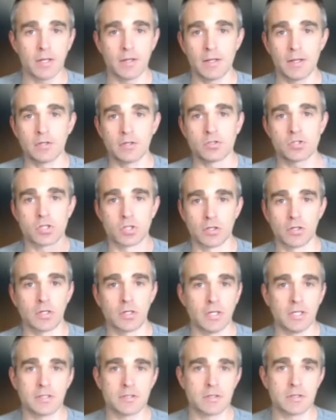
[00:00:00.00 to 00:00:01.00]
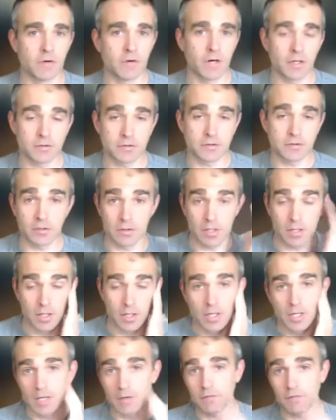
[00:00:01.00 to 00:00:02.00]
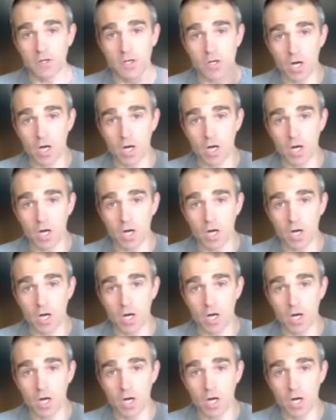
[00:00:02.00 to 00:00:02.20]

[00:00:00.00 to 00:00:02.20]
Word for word: And uncertainty leads to volatility. If